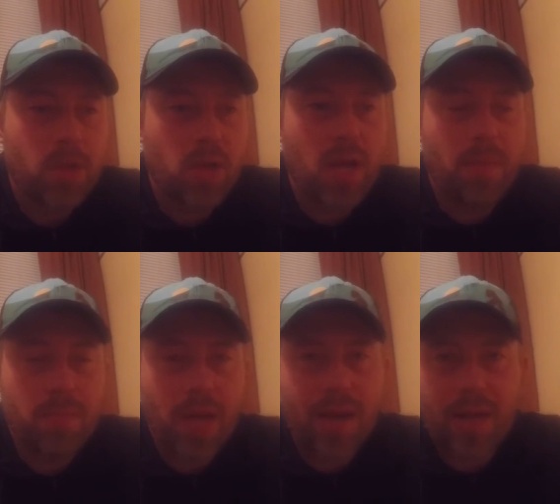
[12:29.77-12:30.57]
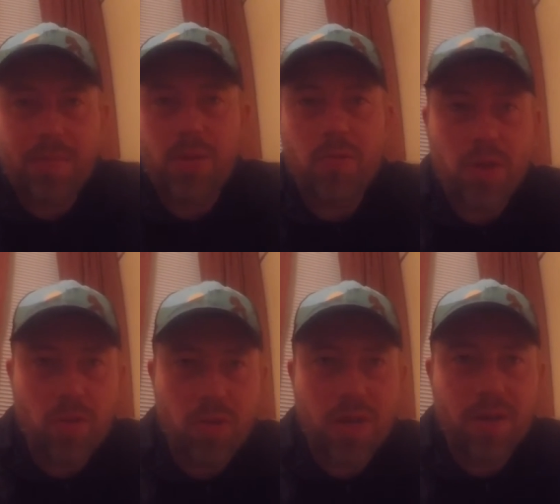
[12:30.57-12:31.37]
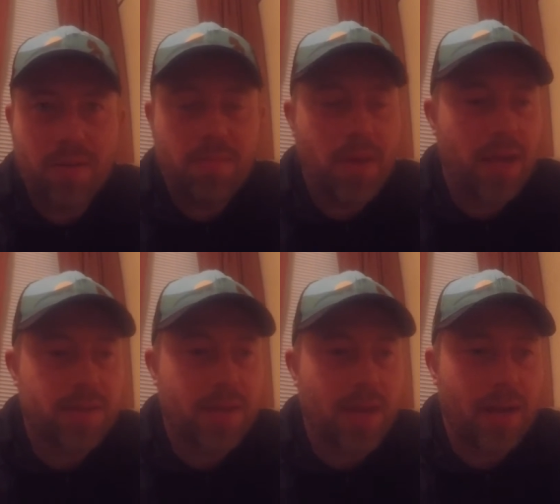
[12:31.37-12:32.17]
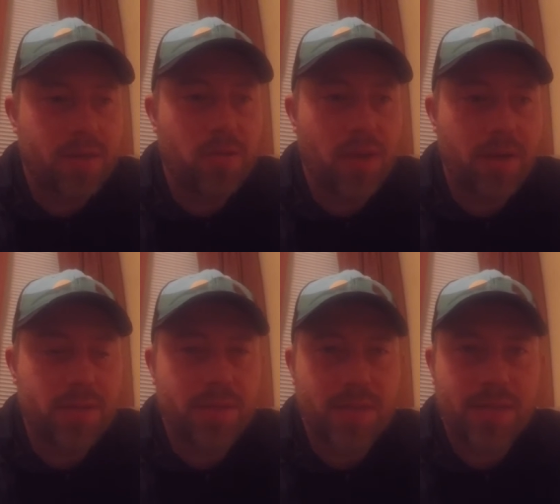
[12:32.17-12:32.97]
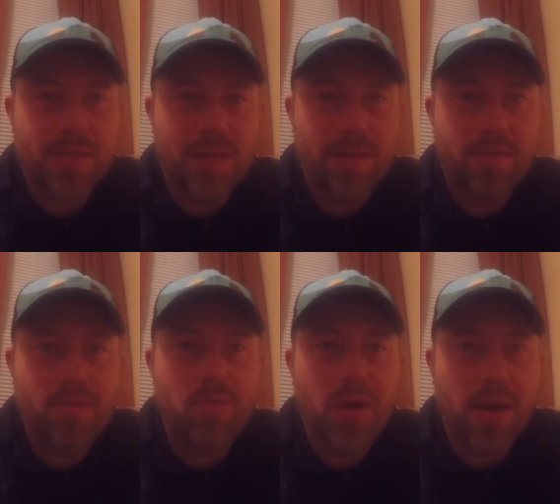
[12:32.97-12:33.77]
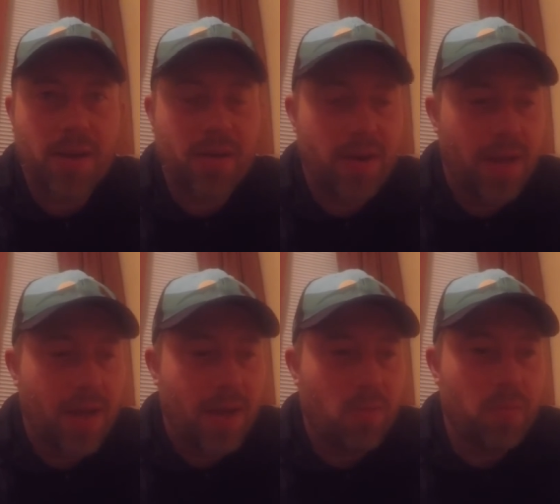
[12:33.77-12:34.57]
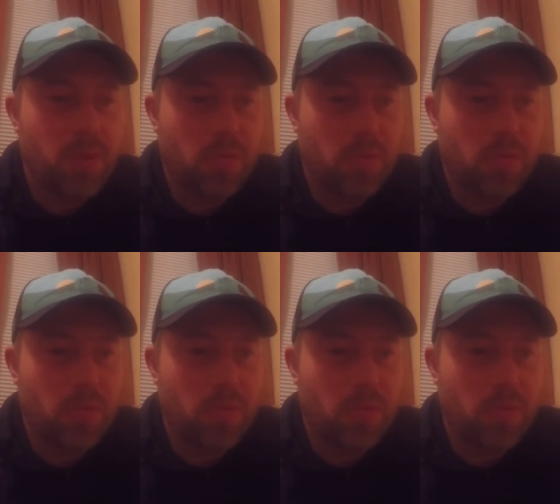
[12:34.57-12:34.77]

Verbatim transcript: come to the reunion as a 2016 thru hiker. Would be